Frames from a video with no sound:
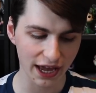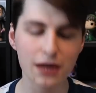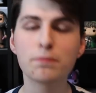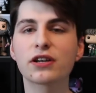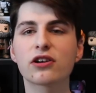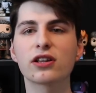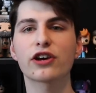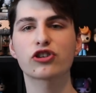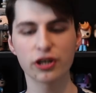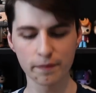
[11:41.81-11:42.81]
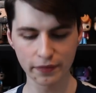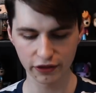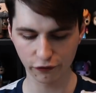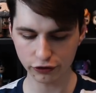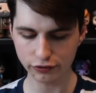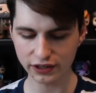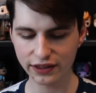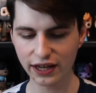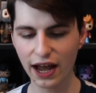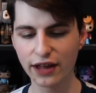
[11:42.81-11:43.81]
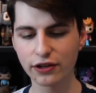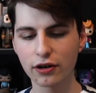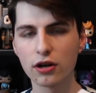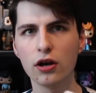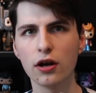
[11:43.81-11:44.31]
8-bit collection. The first one that they had there